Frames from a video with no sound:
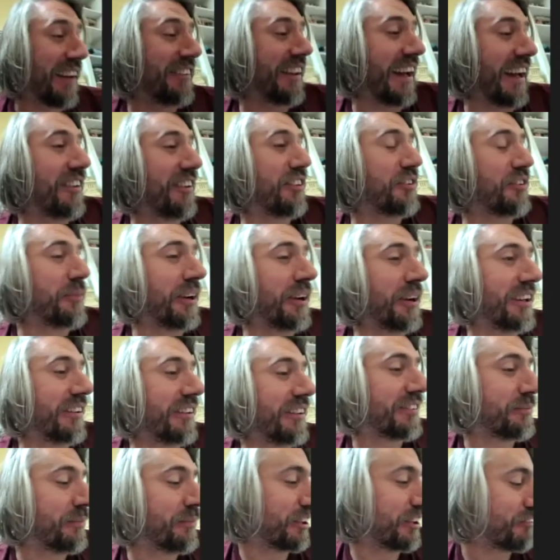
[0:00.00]
and to my
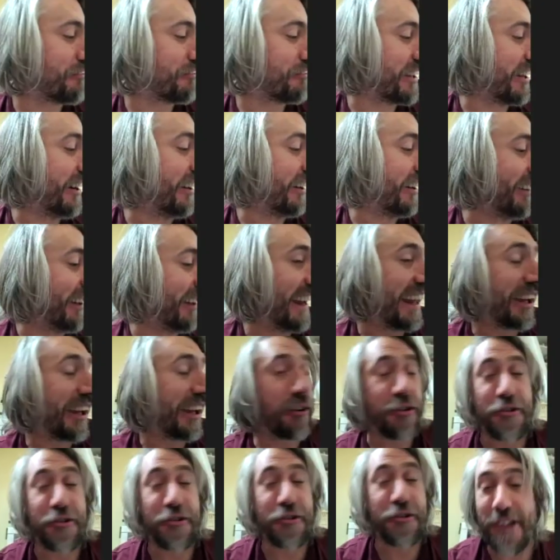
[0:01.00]
to my credit, I like
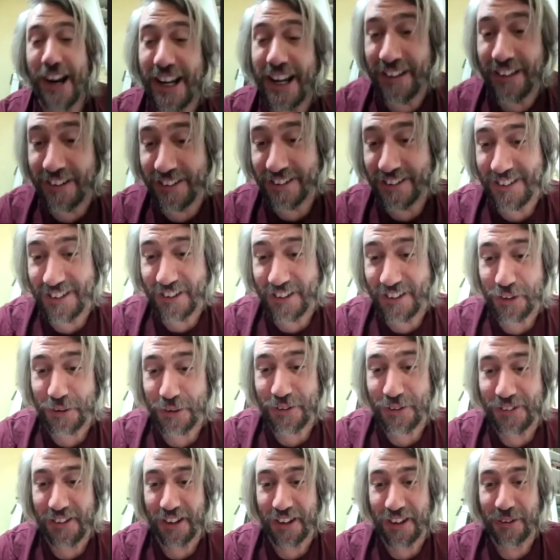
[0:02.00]
Lego trains too.
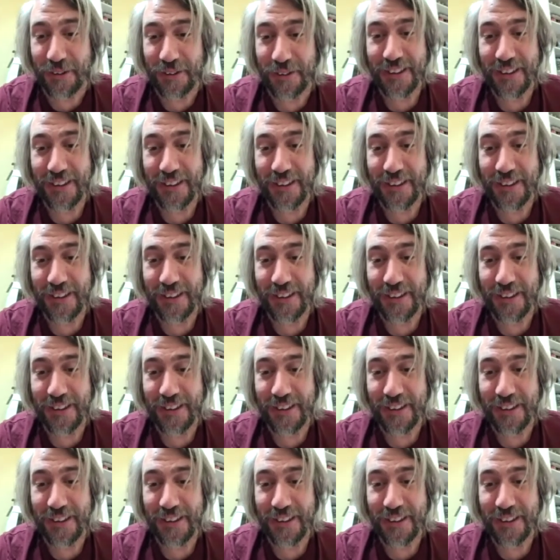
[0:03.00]
So oh,